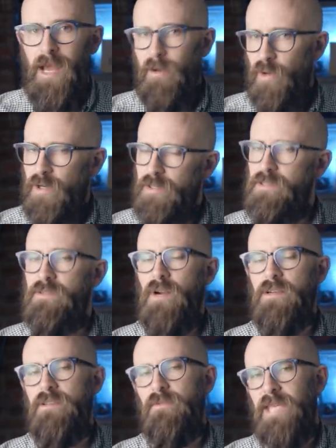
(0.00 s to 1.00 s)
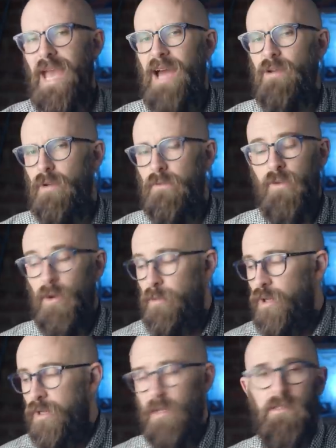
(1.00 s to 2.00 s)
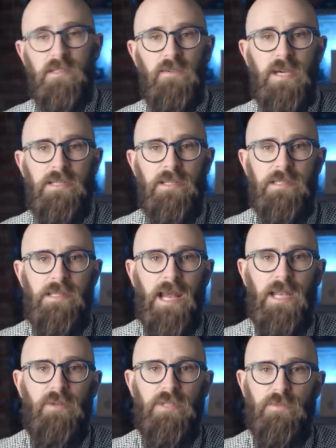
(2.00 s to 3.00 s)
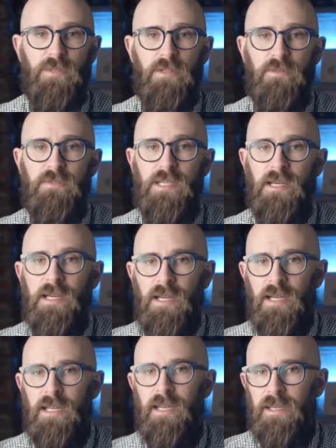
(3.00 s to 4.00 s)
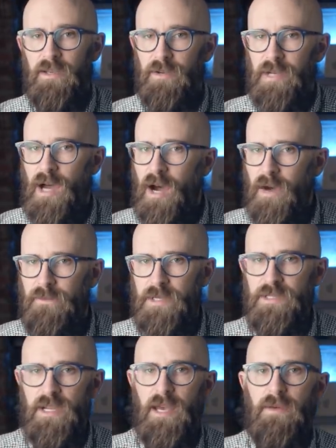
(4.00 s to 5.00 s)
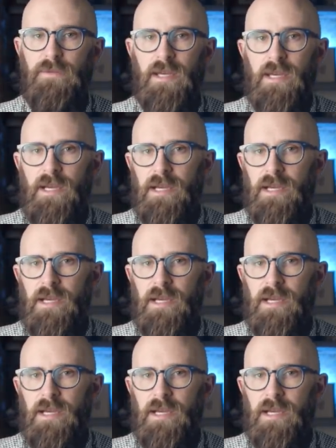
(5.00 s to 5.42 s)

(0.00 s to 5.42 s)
and while construction began on four more cultivators, Nellie was moved to Lilley Hoo in Hertfordshire for